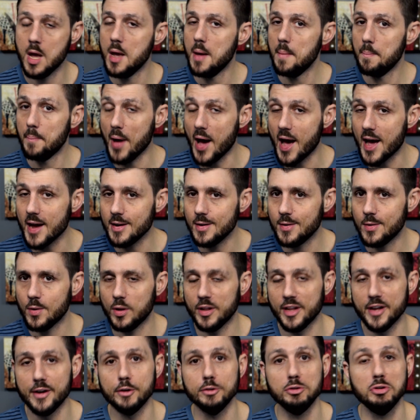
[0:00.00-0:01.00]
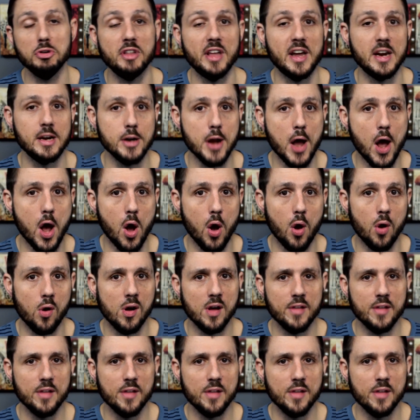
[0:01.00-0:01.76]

But little do they know